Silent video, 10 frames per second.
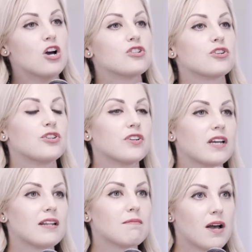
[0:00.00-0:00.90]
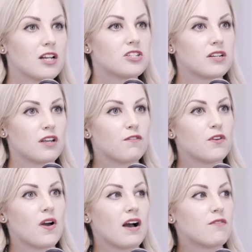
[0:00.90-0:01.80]
So you can imagine, if
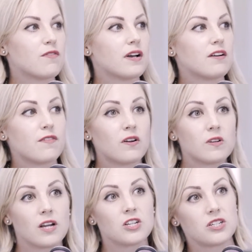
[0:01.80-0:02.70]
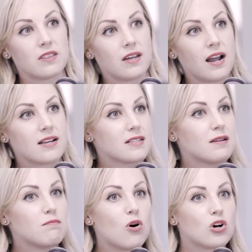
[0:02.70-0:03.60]
you have a foundation that has
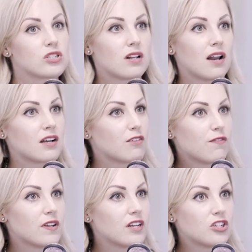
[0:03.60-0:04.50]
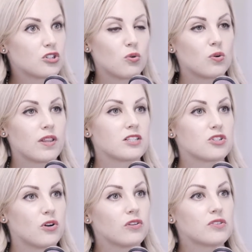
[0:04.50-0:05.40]
a mask-like finish, or that's
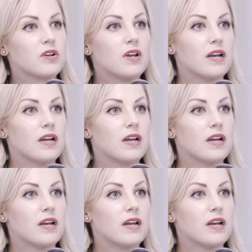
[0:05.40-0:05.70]
not